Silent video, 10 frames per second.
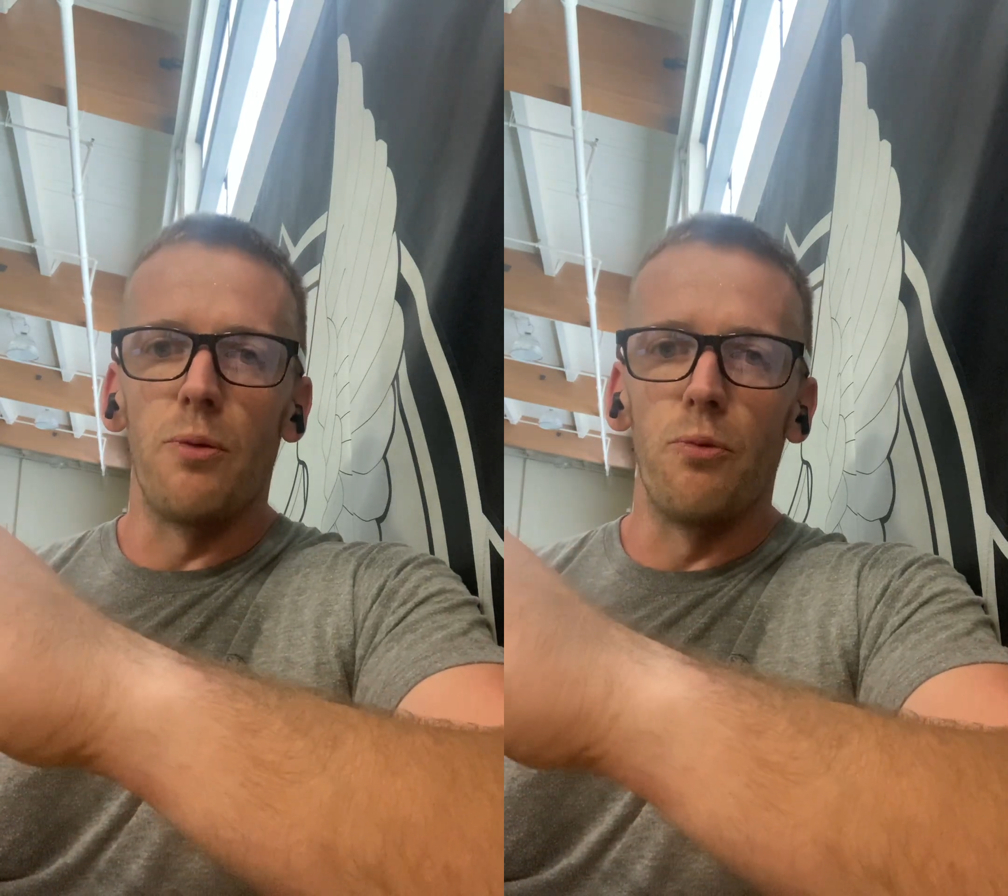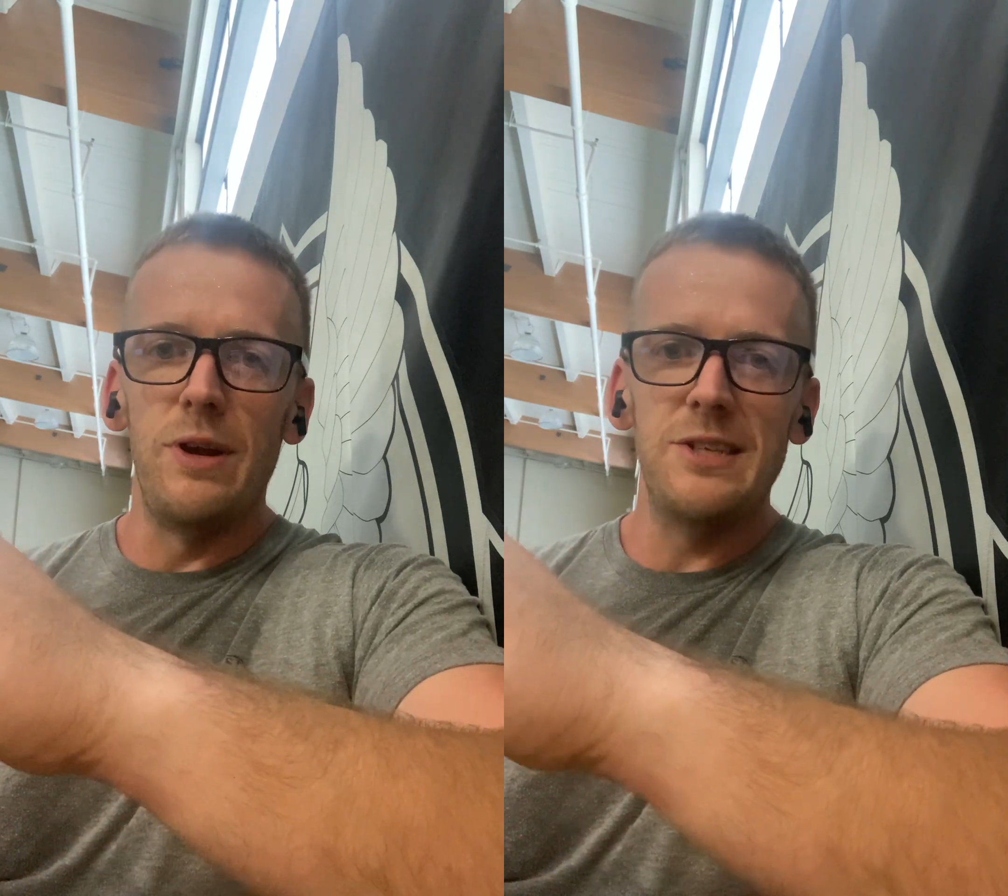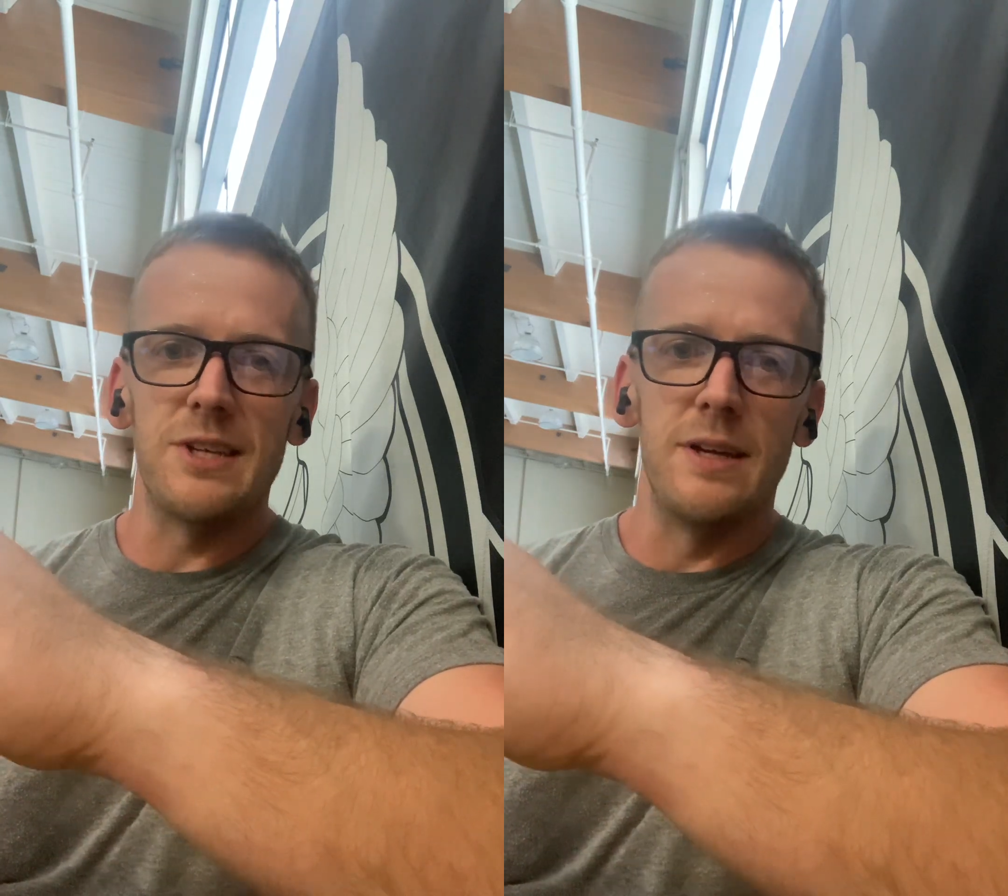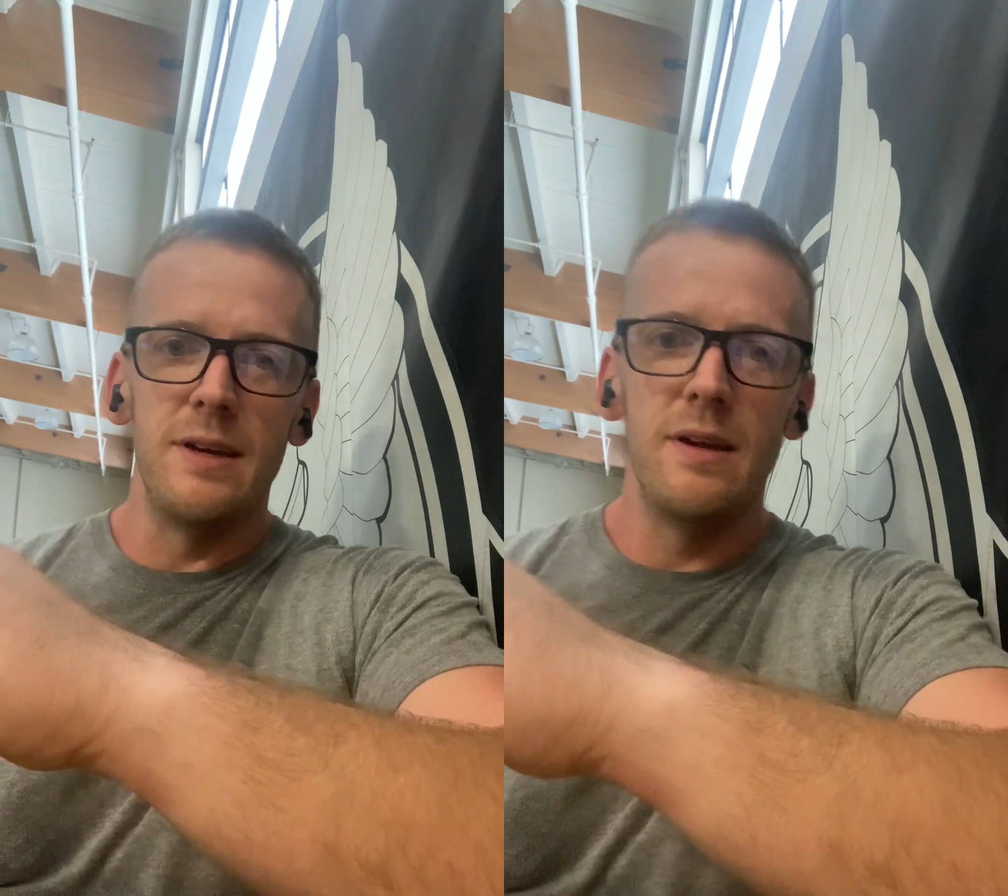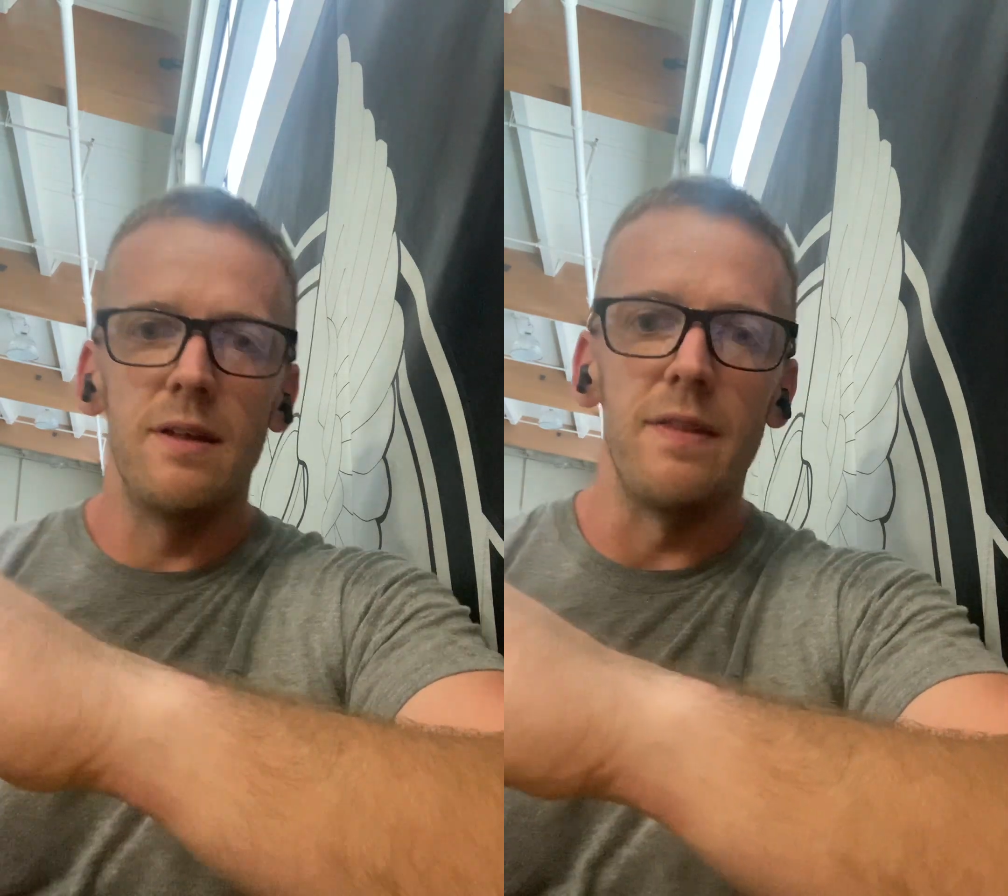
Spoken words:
reason